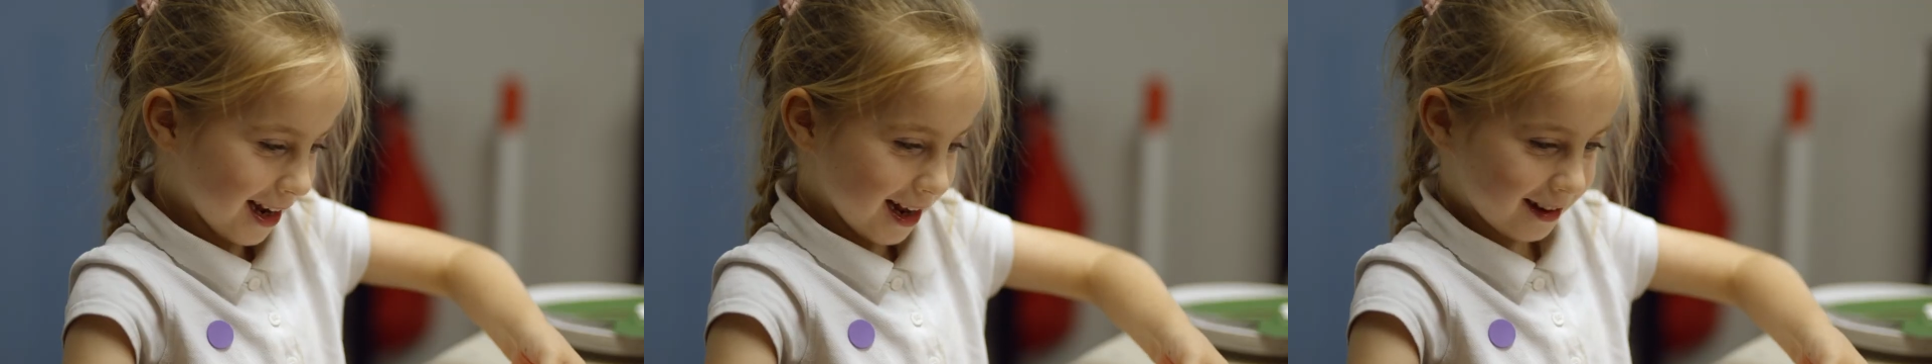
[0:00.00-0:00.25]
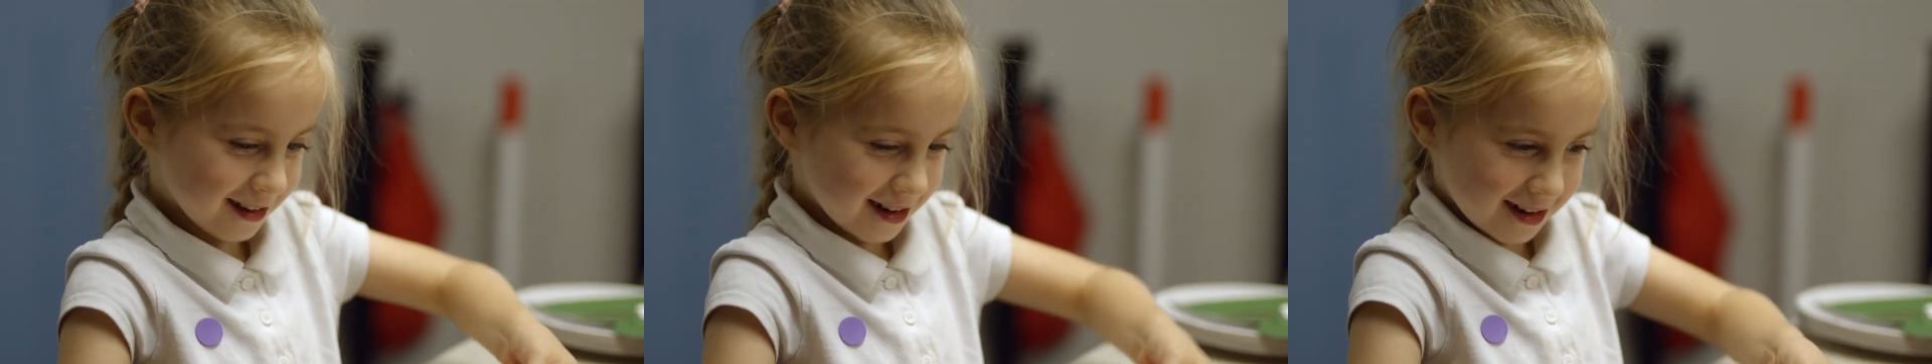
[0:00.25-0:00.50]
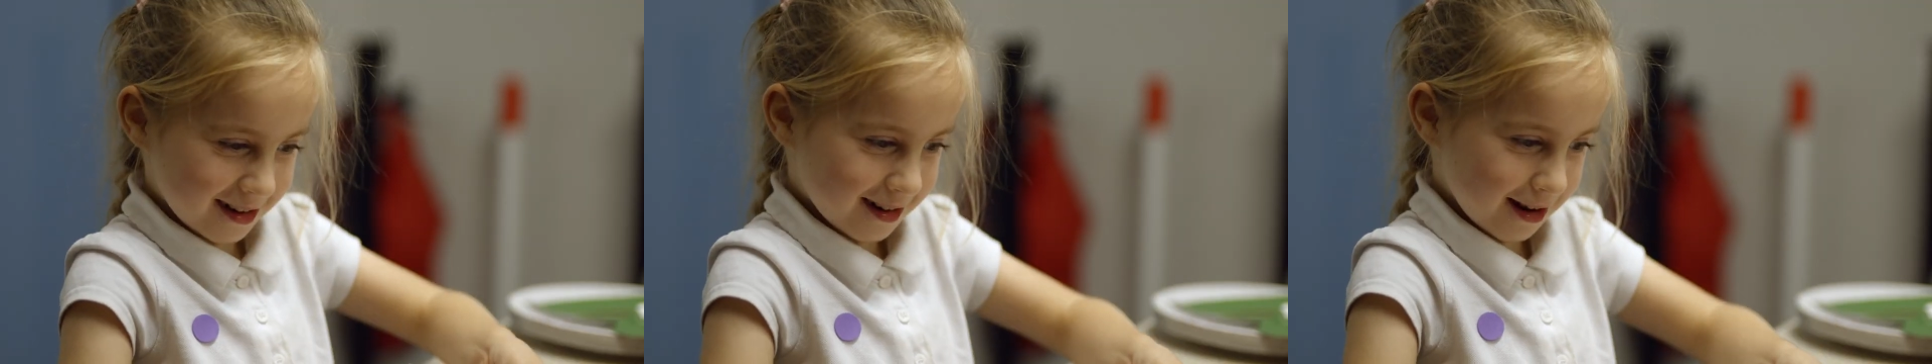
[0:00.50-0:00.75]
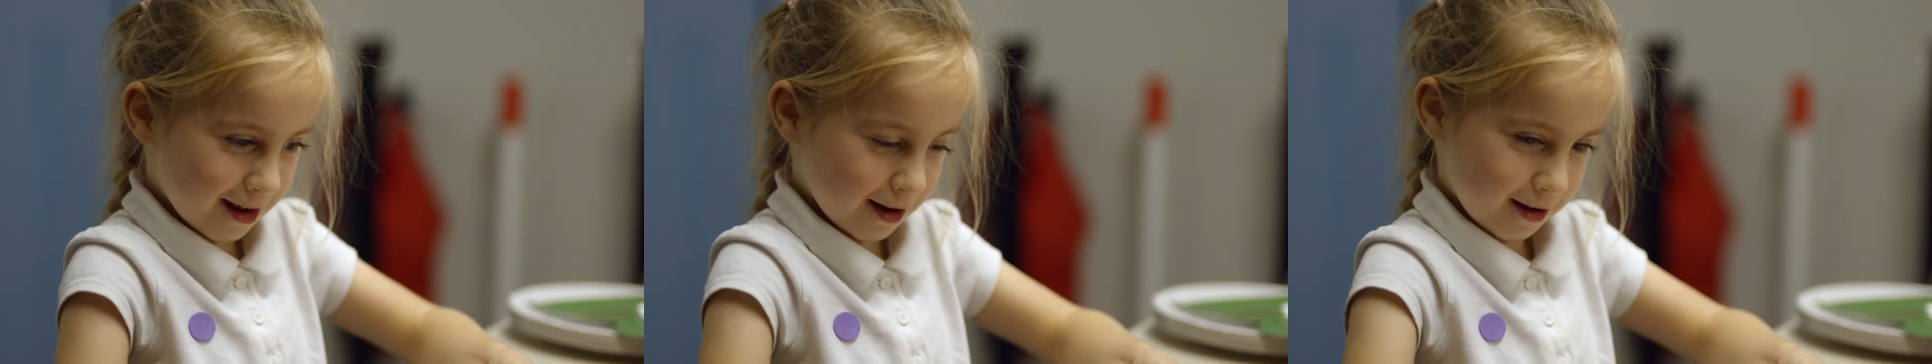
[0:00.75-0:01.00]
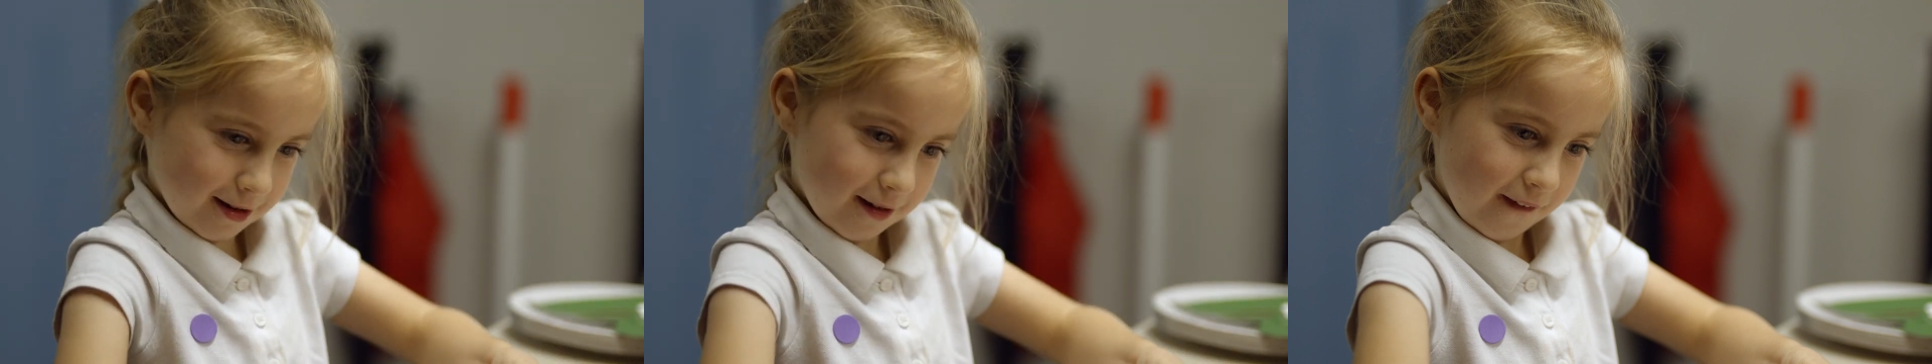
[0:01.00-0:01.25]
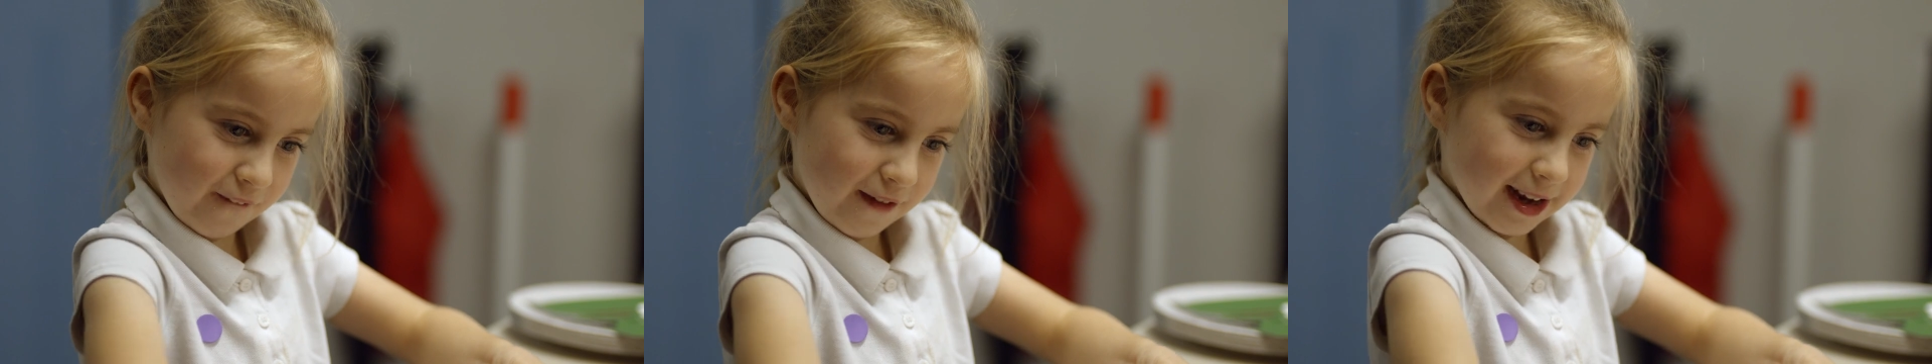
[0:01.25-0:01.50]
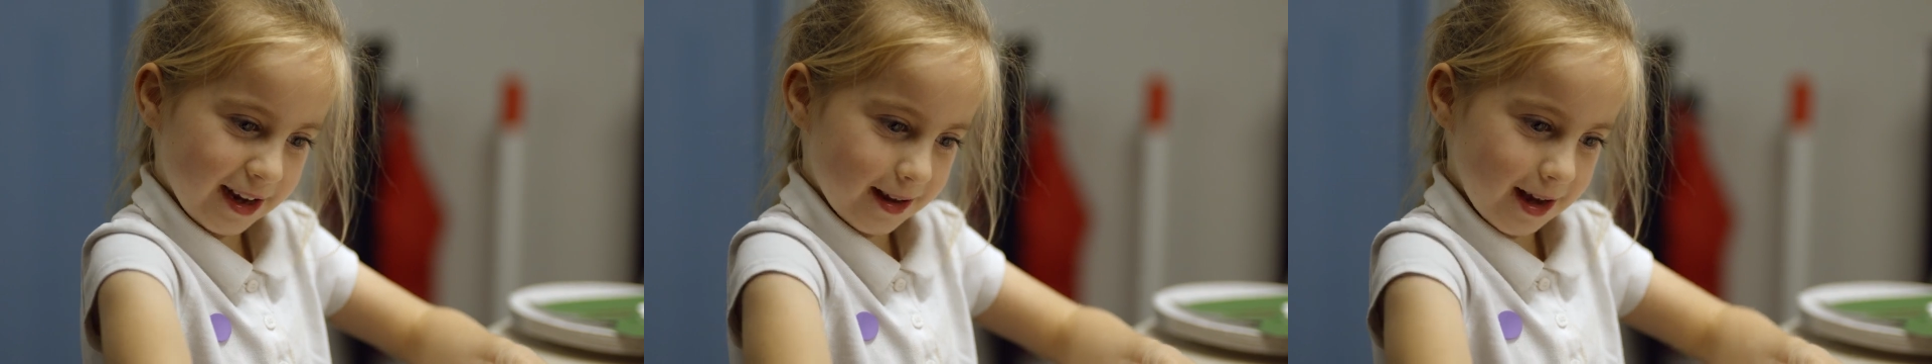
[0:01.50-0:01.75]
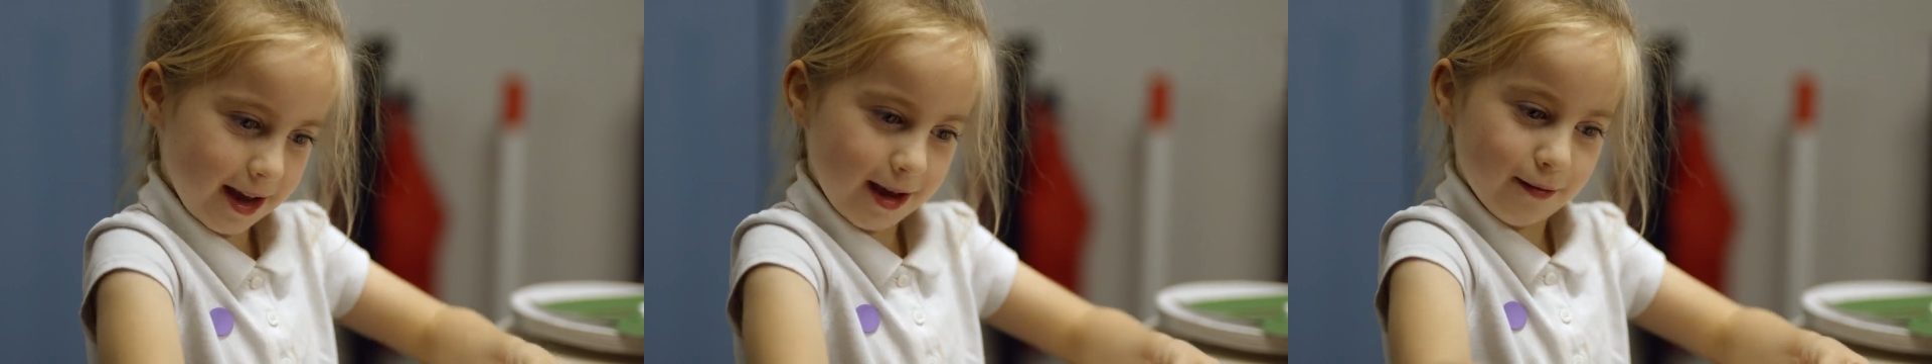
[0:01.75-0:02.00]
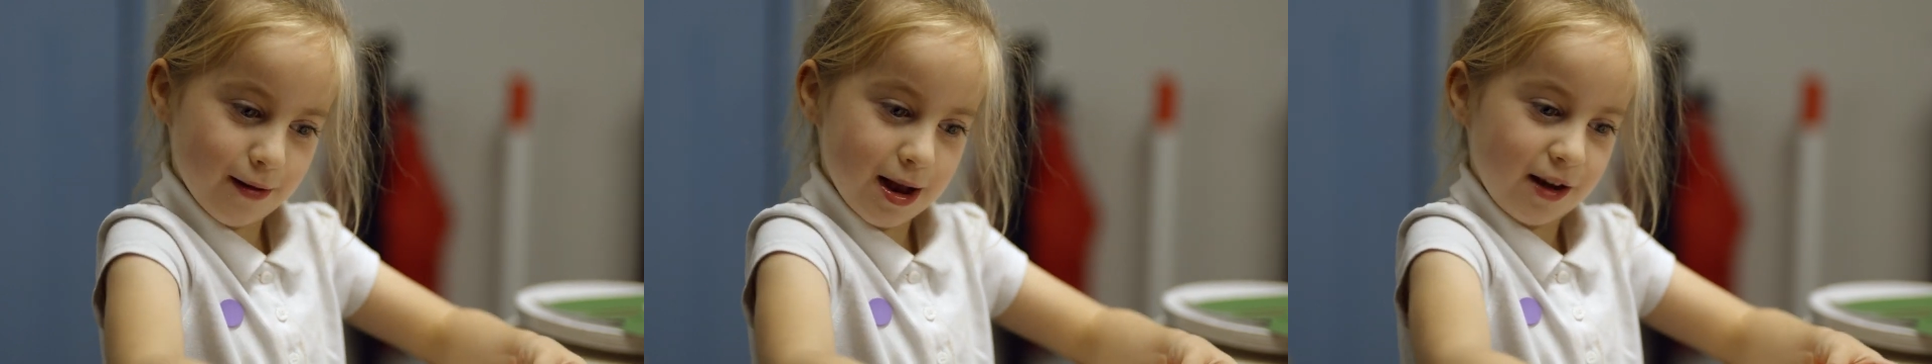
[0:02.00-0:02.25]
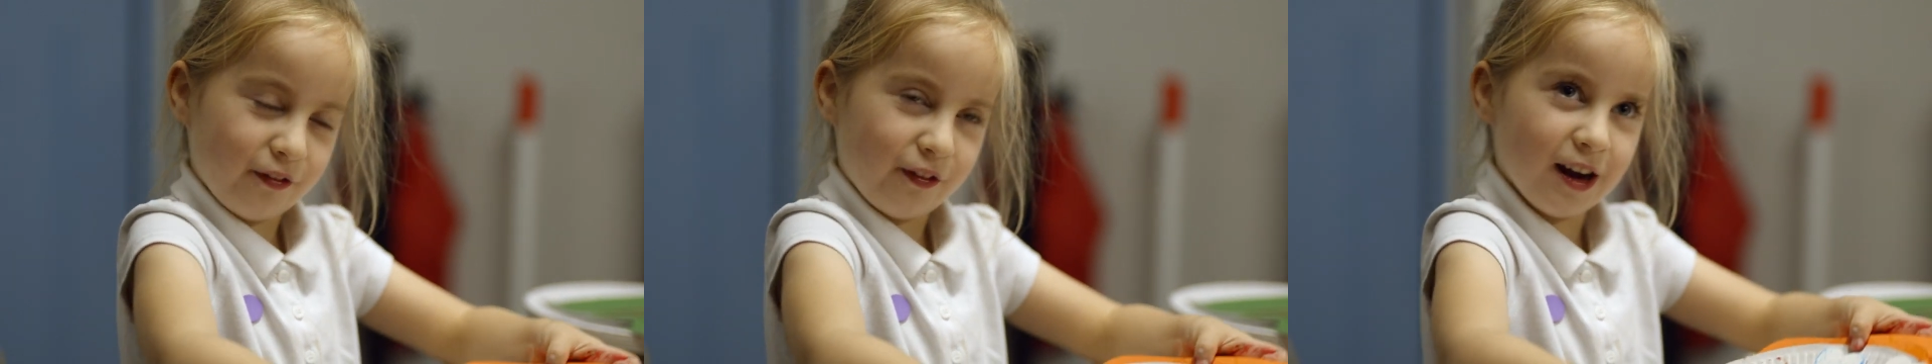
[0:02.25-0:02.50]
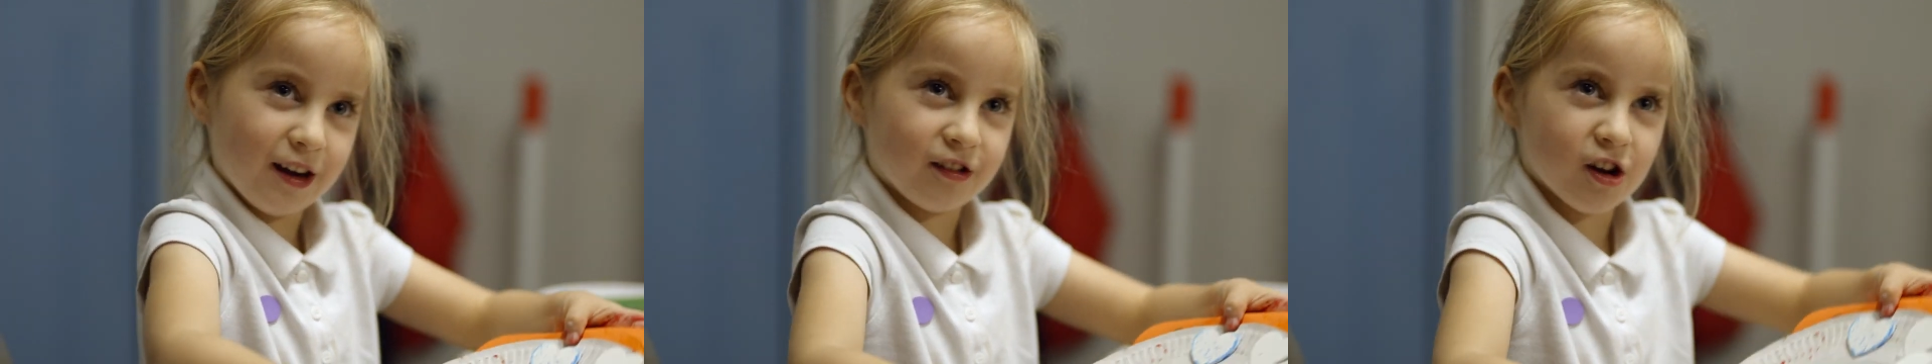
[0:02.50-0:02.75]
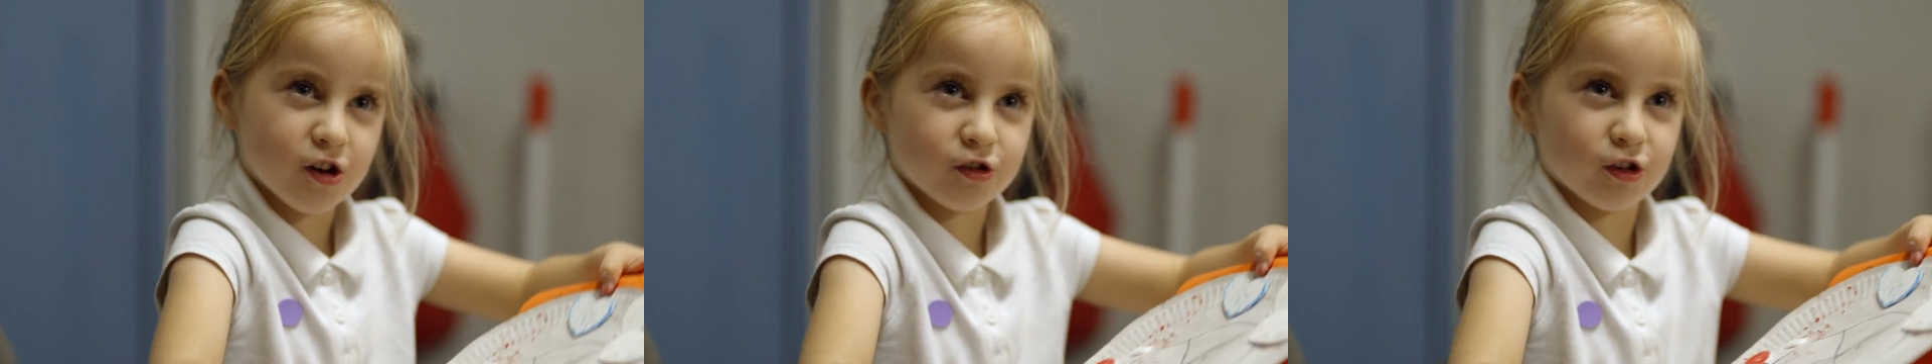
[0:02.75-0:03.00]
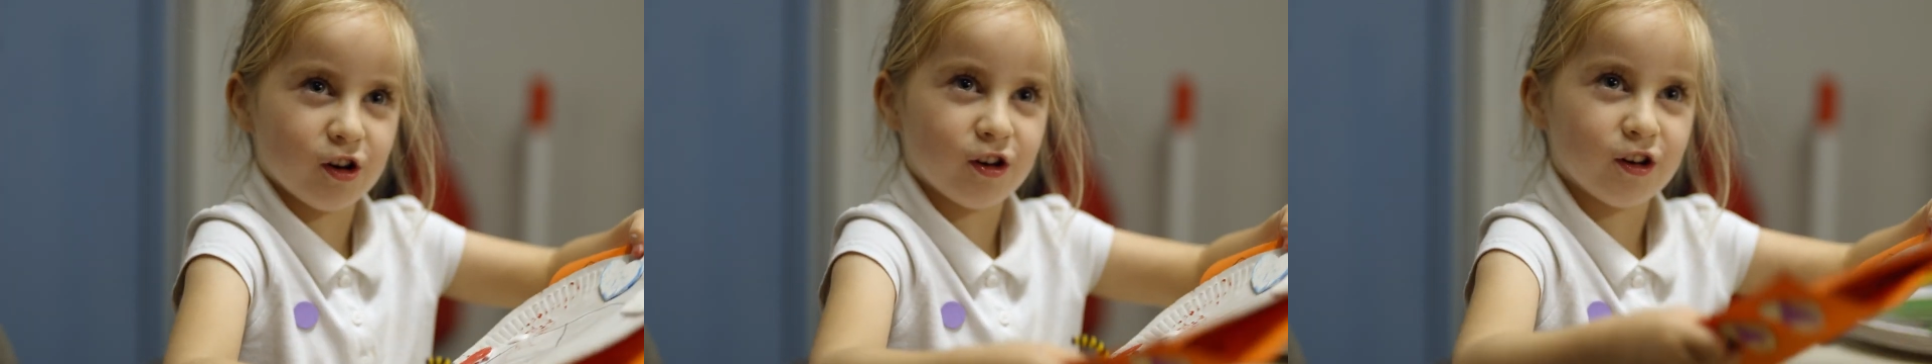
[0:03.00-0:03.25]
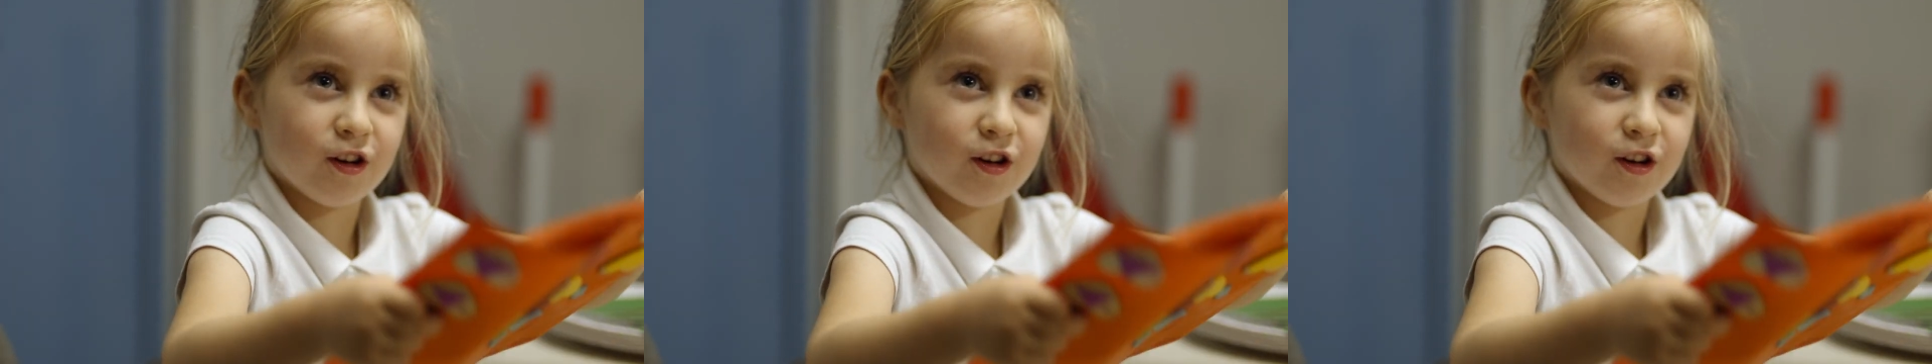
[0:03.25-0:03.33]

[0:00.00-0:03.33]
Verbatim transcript: This is the thingy, where do you find treasure?